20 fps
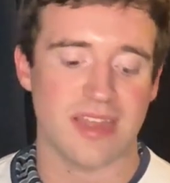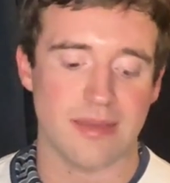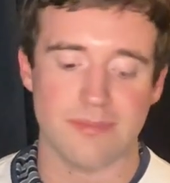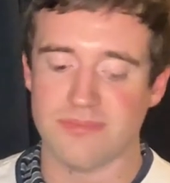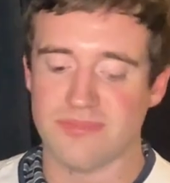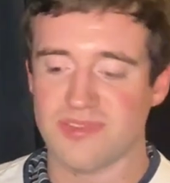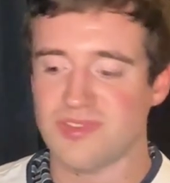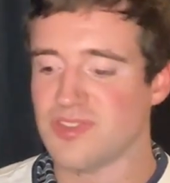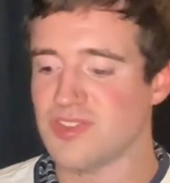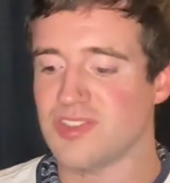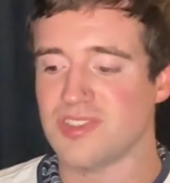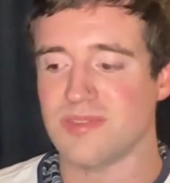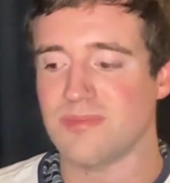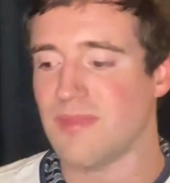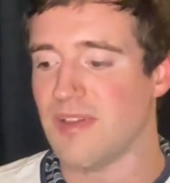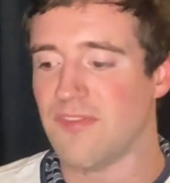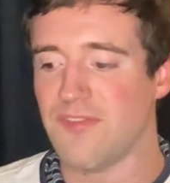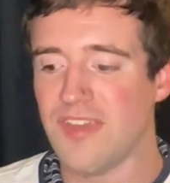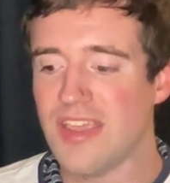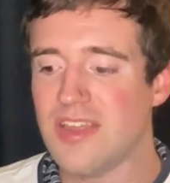I'm just
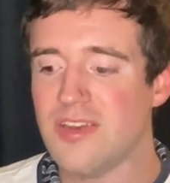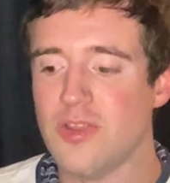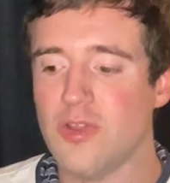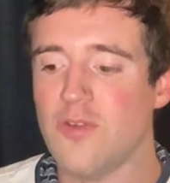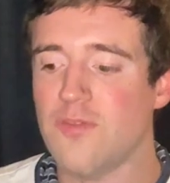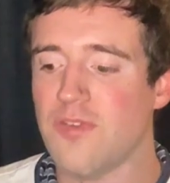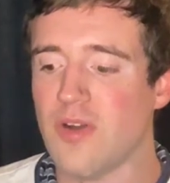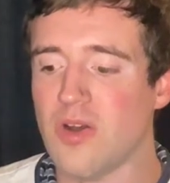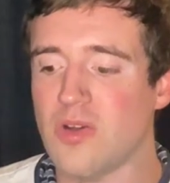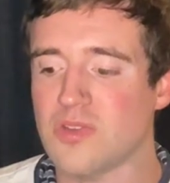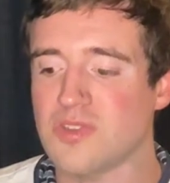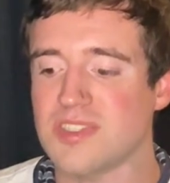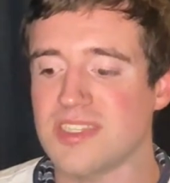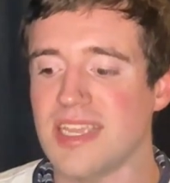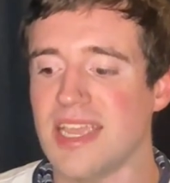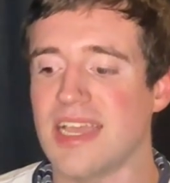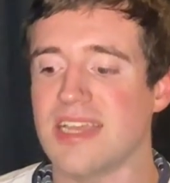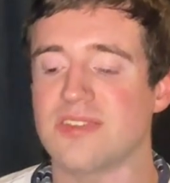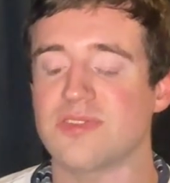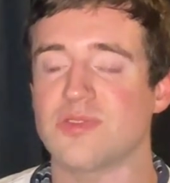a fan who follows the
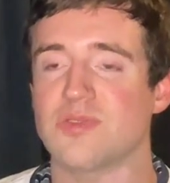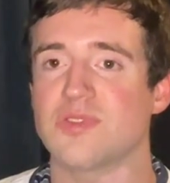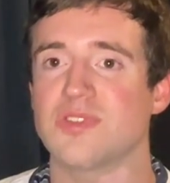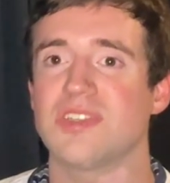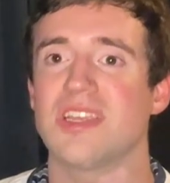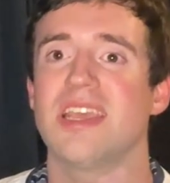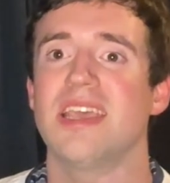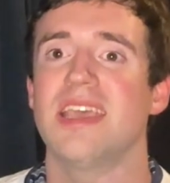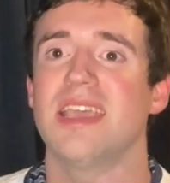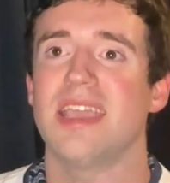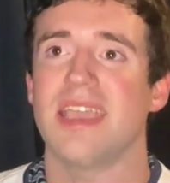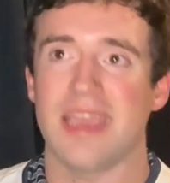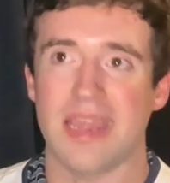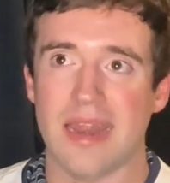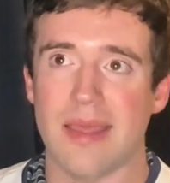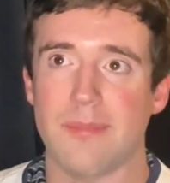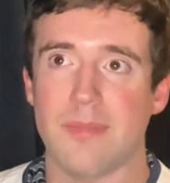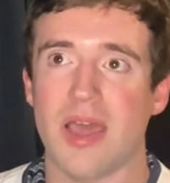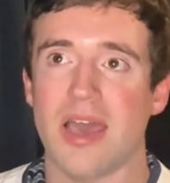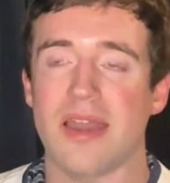Astros, and
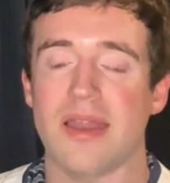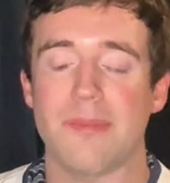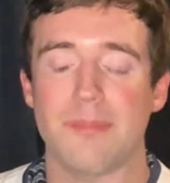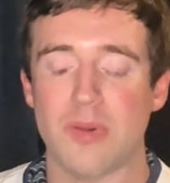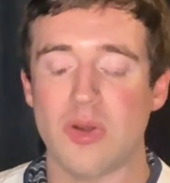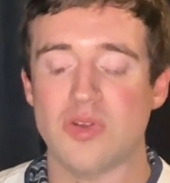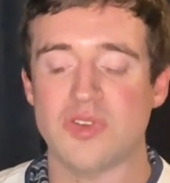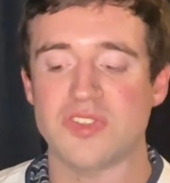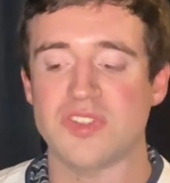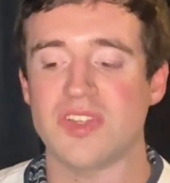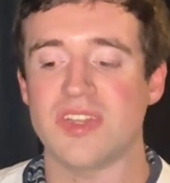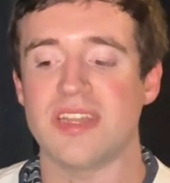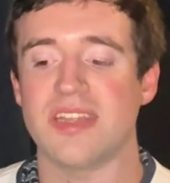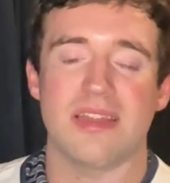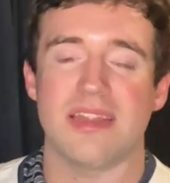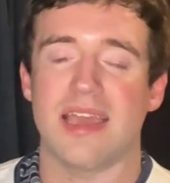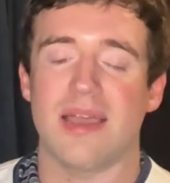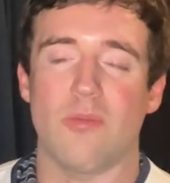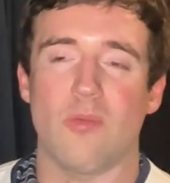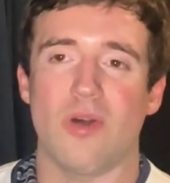I'm not a person
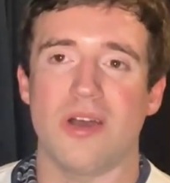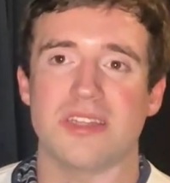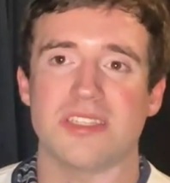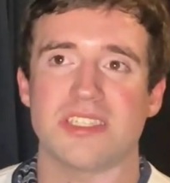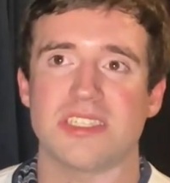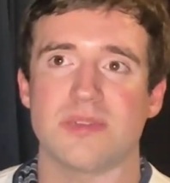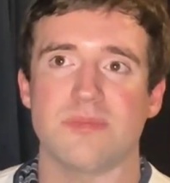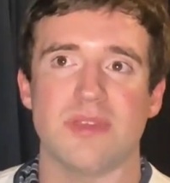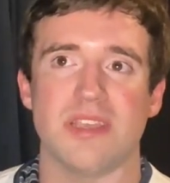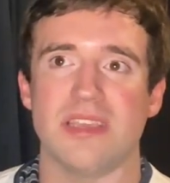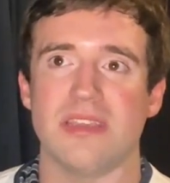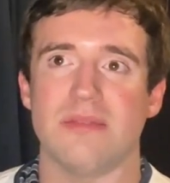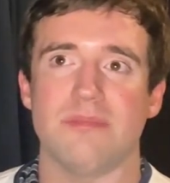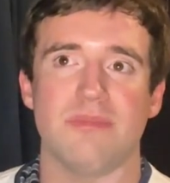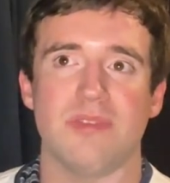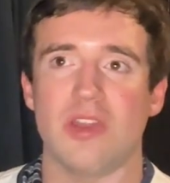that wants to be,